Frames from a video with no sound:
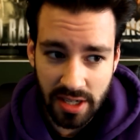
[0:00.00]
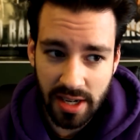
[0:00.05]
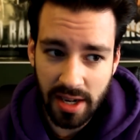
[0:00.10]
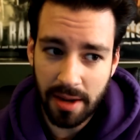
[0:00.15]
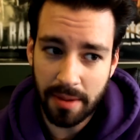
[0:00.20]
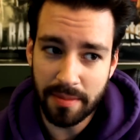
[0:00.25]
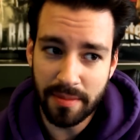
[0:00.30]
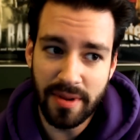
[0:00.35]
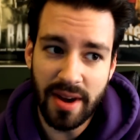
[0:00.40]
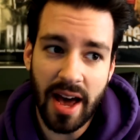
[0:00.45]

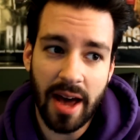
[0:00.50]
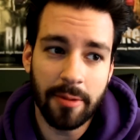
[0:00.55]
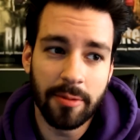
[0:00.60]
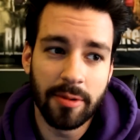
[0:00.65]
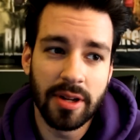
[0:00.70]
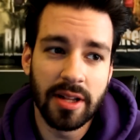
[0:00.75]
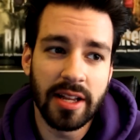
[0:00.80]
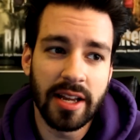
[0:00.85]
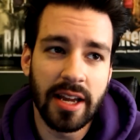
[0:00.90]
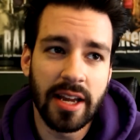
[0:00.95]
um, not
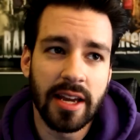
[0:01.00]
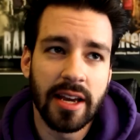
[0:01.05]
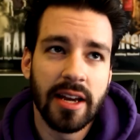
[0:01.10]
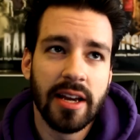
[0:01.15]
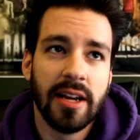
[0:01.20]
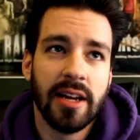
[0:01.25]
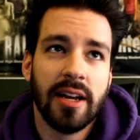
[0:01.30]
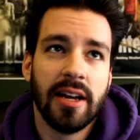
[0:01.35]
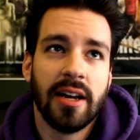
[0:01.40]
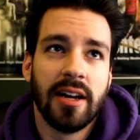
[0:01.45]
really
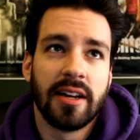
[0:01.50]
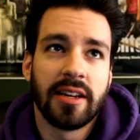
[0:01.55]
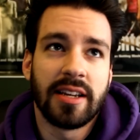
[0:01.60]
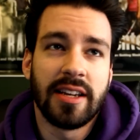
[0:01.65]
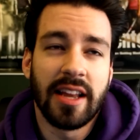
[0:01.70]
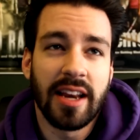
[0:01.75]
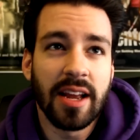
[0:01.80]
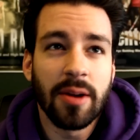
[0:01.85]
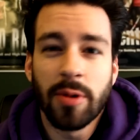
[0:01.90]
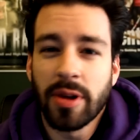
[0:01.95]

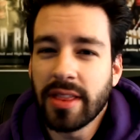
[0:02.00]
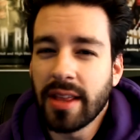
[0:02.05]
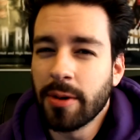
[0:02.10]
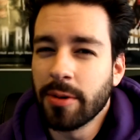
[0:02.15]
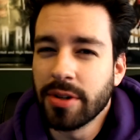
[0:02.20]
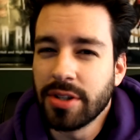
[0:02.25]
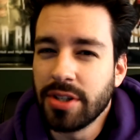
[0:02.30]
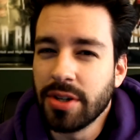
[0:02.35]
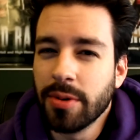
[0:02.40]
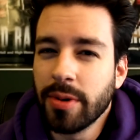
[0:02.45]
getting what they
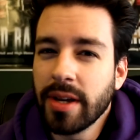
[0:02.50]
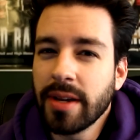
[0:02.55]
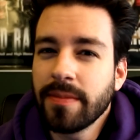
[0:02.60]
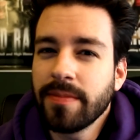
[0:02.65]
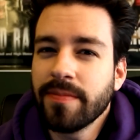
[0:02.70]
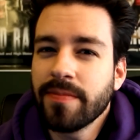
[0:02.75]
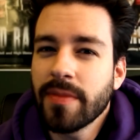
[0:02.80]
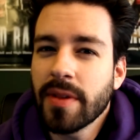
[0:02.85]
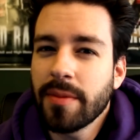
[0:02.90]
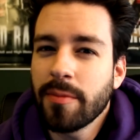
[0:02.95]
were
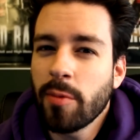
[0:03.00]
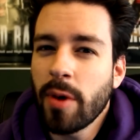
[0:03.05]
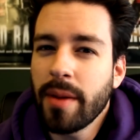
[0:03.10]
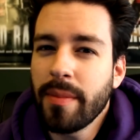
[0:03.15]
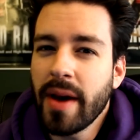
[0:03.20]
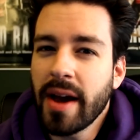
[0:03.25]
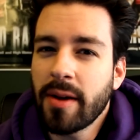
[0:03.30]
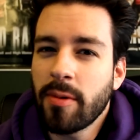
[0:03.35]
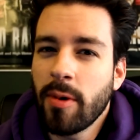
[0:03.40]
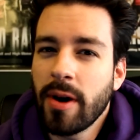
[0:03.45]
doing way
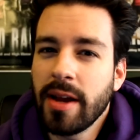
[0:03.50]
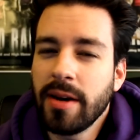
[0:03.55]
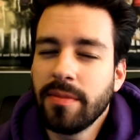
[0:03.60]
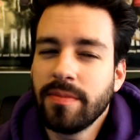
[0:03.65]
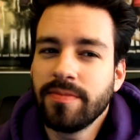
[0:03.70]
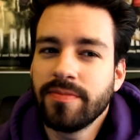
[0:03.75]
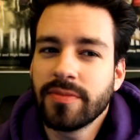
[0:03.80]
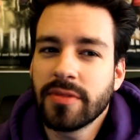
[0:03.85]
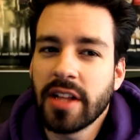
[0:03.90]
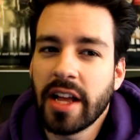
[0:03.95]
back
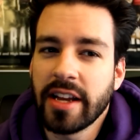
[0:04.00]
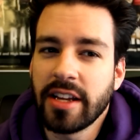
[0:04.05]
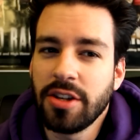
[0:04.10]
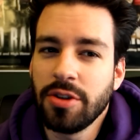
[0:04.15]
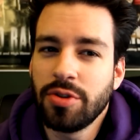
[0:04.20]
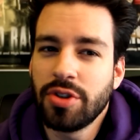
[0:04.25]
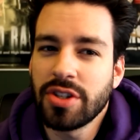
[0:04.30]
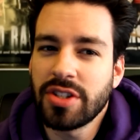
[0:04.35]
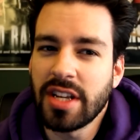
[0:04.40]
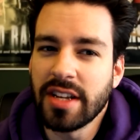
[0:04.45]
when. Like,
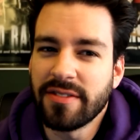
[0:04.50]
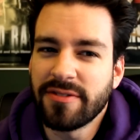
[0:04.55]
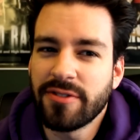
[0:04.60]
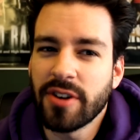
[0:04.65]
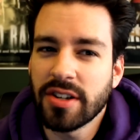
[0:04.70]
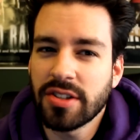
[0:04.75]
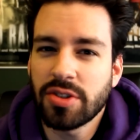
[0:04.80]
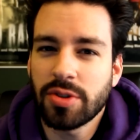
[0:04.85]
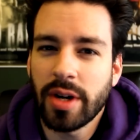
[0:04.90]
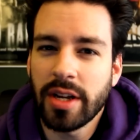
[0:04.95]
you just get
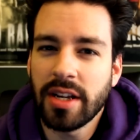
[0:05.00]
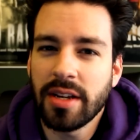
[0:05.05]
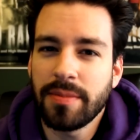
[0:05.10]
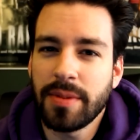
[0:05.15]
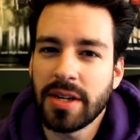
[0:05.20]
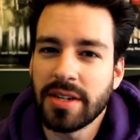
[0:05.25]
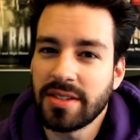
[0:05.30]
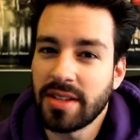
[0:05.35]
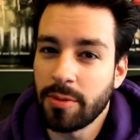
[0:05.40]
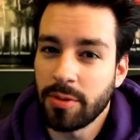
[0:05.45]
frustrated
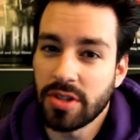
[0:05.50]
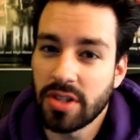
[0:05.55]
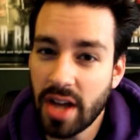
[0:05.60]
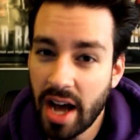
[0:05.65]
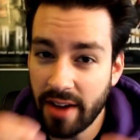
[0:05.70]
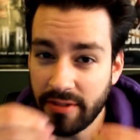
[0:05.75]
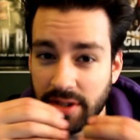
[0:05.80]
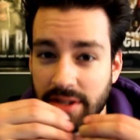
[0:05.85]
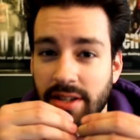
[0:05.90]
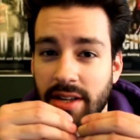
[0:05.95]
because they would,
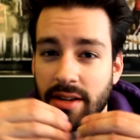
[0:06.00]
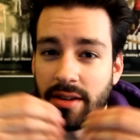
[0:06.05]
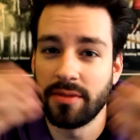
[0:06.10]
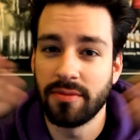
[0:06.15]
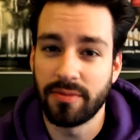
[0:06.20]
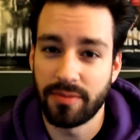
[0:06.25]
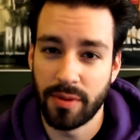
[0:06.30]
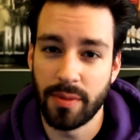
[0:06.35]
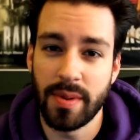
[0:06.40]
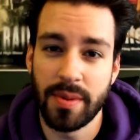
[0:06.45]
obviously,
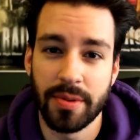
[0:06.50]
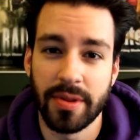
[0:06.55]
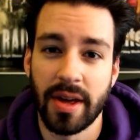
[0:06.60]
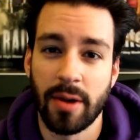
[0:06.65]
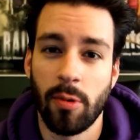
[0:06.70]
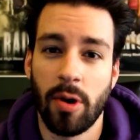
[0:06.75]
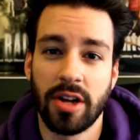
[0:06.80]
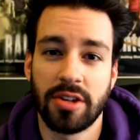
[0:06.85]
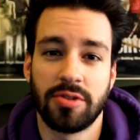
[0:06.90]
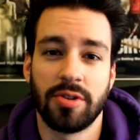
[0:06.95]
for people
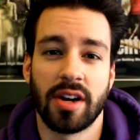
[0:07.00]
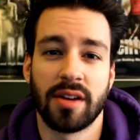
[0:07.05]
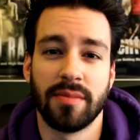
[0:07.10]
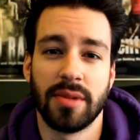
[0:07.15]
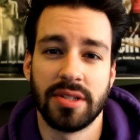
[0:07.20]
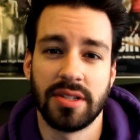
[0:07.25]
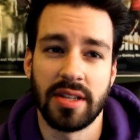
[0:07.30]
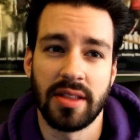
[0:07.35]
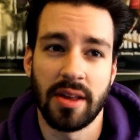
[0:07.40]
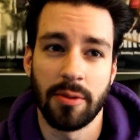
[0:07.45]
that watch Dragon
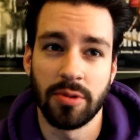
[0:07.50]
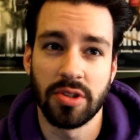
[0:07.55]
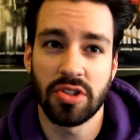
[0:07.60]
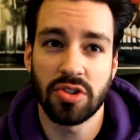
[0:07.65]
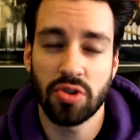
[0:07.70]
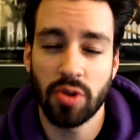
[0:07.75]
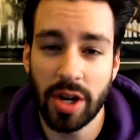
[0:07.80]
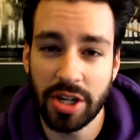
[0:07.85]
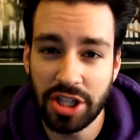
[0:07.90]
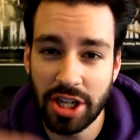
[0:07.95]
Ball Z, they would
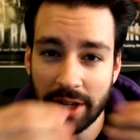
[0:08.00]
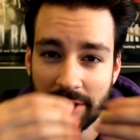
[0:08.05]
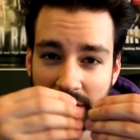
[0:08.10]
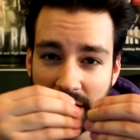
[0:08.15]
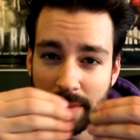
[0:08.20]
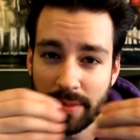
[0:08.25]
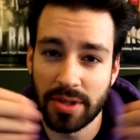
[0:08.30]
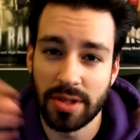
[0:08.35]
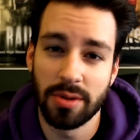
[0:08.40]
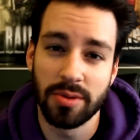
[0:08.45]
stretch out the
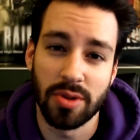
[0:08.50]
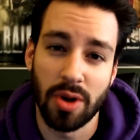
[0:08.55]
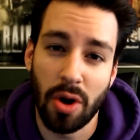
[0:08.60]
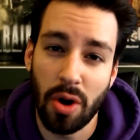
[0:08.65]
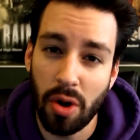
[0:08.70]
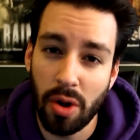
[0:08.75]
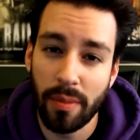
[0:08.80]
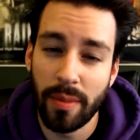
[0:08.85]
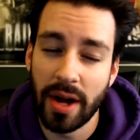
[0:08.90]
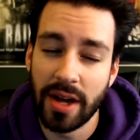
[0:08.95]
episodes a
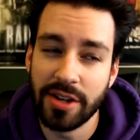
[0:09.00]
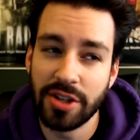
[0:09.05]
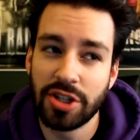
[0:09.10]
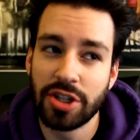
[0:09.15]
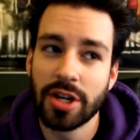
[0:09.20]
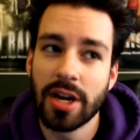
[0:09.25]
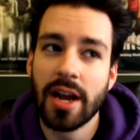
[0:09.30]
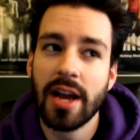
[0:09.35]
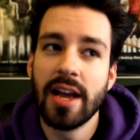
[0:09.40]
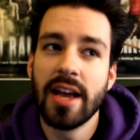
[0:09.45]
whole
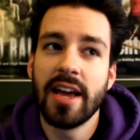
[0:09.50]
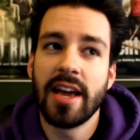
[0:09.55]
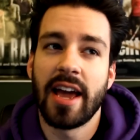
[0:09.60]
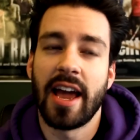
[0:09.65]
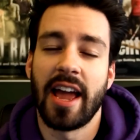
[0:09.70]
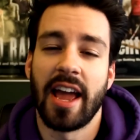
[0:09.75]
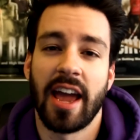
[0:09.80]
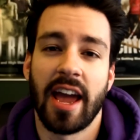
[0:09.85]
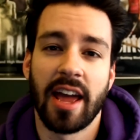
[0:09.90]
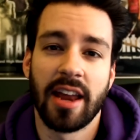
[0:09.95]
bunch,
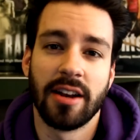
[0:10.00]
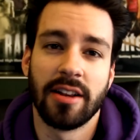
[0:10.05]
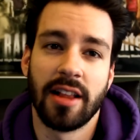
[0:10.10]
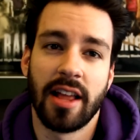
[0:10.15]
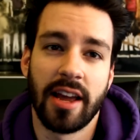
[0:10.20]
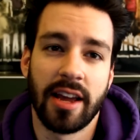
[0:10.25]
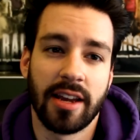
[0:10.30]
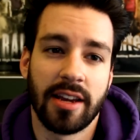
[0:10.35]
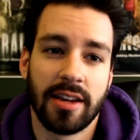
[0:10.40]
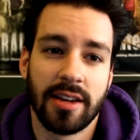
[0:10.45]
and,
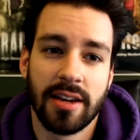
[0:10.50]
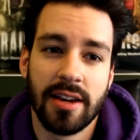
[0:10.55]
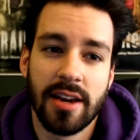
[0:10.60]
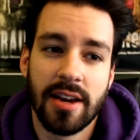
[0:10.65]
like,